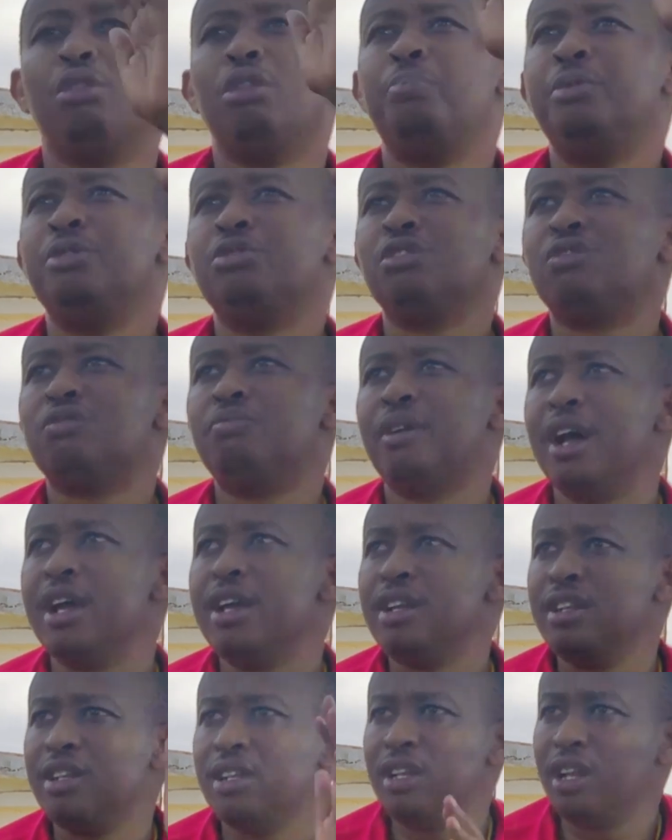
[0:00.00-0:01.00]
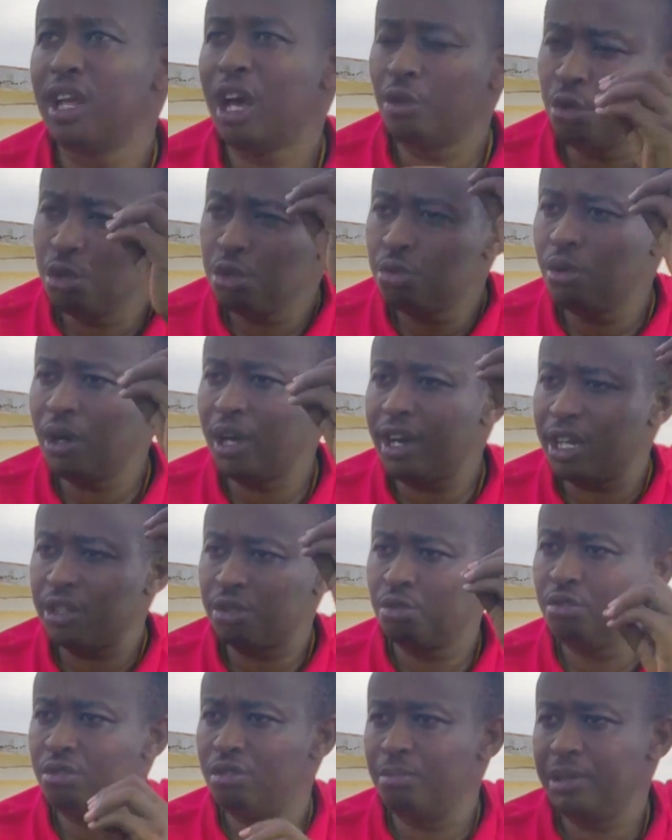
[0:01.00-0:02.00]
hobbies of mine. There are those who
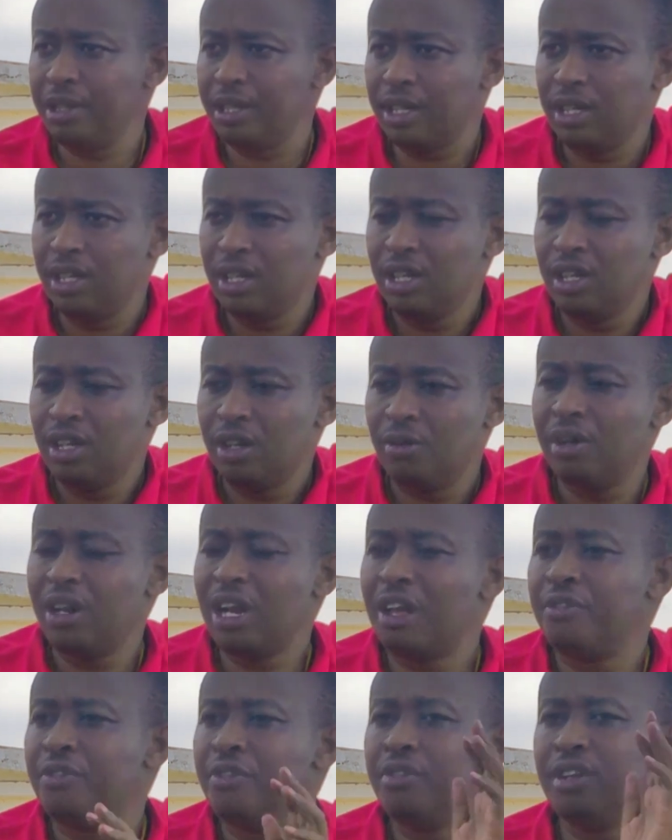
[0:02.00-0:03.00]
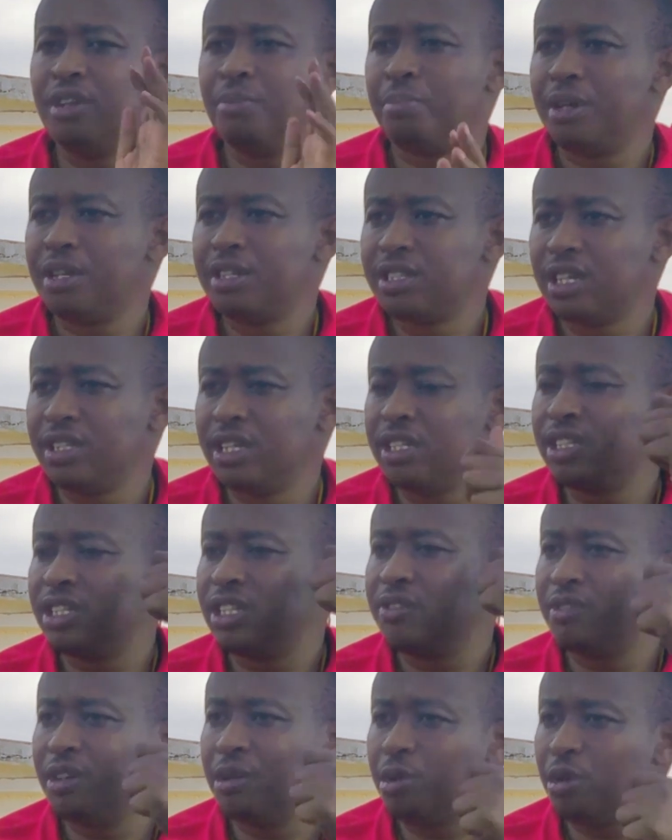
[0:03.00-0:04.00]
understood me. Right. When I feel depressed, I just
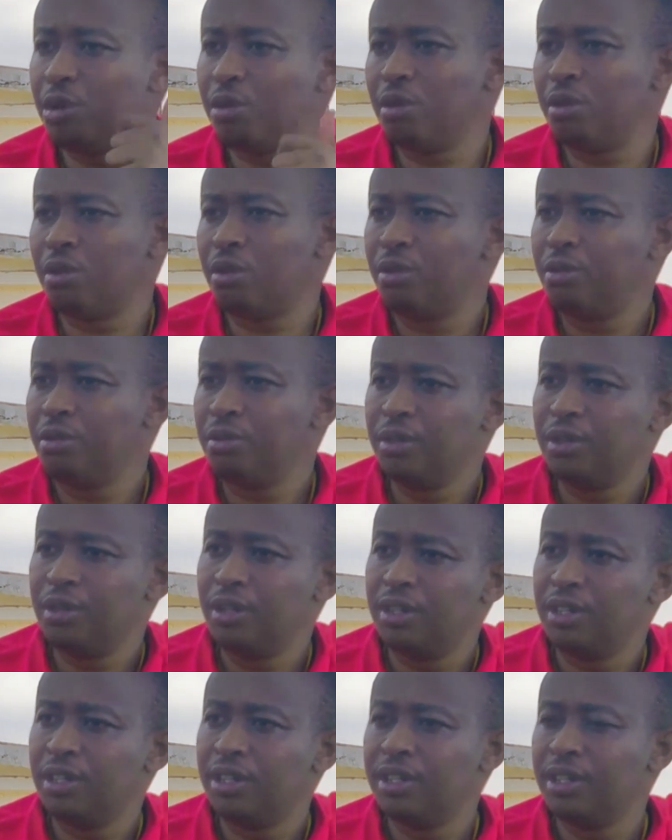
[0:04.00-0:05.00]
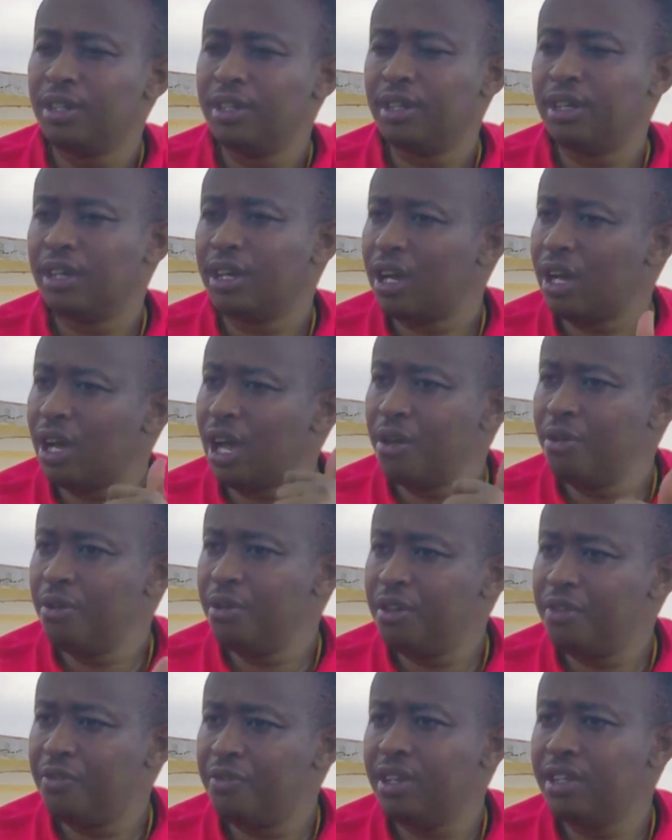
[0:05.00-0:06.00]
give them a call. Are you
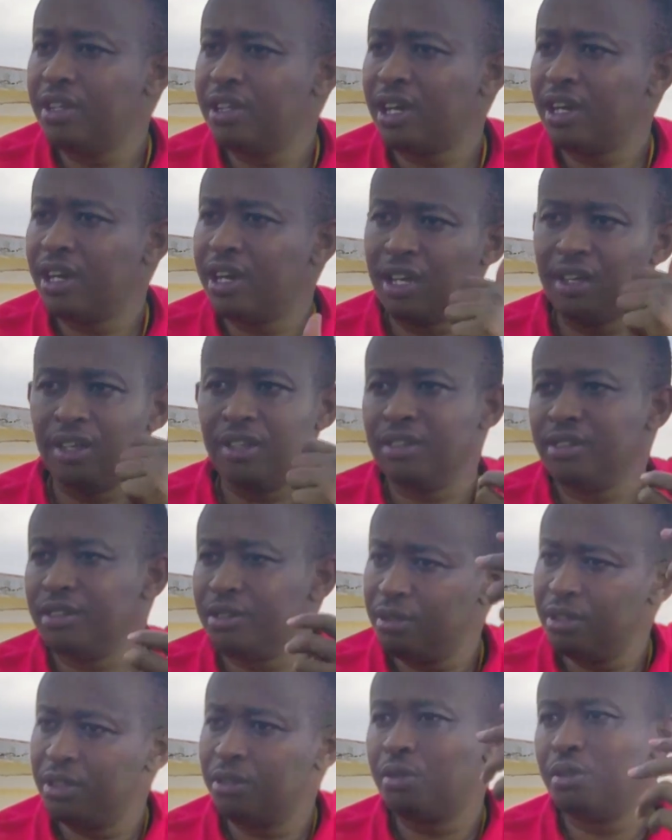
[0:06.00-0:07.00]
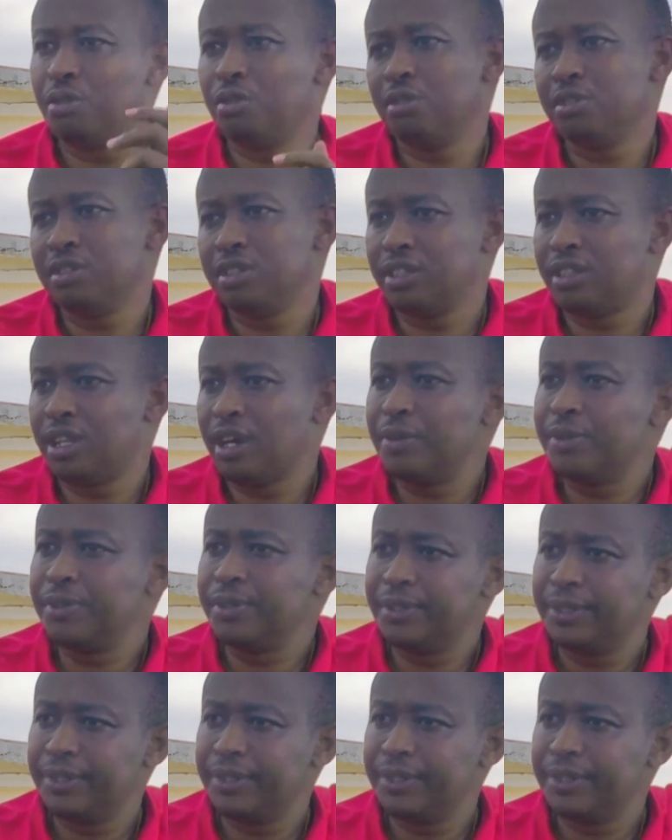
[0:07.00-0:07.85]
in the village? And I don't call those in town.